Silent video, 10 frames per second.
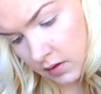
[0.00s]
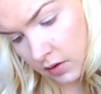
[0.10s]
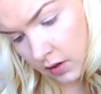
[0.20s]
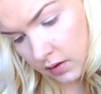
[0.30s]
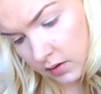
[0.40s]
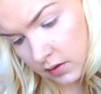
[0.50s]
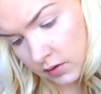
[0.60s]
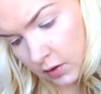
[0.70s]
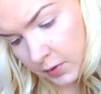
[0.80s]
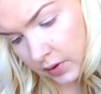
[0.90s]

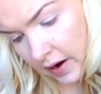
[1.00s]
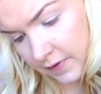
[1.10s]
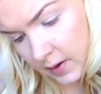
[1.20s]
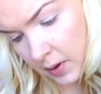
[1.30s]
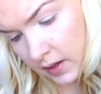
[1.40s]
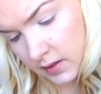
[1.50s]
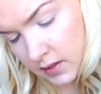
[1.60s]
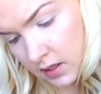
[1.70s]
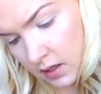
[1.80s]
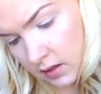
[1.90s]
chromographic
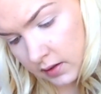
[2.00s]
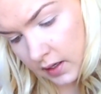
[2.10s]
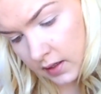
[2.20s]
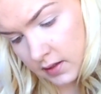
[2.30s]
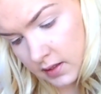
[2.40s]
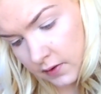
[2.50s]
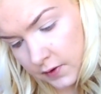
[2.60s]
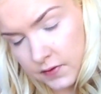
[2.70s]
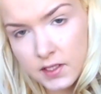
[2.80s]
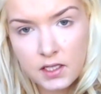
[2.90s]
pencil in
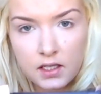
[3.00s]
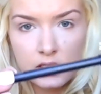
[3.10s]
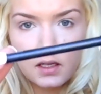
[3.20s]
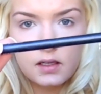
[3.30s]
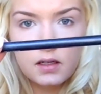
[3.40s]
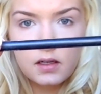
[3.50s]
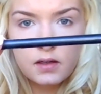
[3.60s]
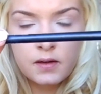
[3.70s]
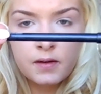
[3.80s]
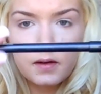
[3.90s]
NC15
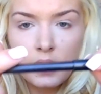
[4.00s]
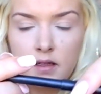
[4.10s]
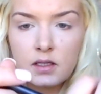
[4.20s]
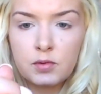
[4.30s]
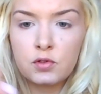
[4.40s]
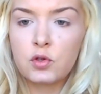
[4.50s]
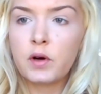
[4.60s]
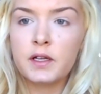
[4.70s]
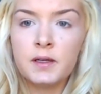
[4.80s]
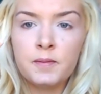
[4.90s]

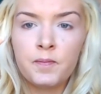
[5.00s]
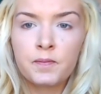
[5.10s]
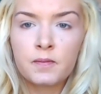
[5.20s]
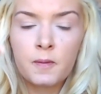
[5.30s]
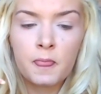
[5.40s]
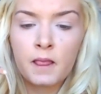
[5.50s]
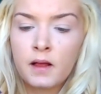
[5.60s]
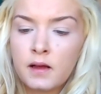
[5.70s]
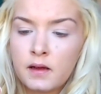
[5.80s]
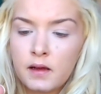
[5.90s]
NW20.
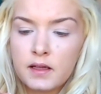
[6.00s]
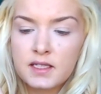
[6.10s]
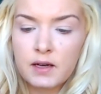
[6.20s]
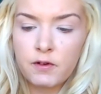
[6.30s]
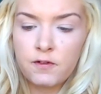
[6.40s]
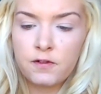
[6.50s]
It's kind of a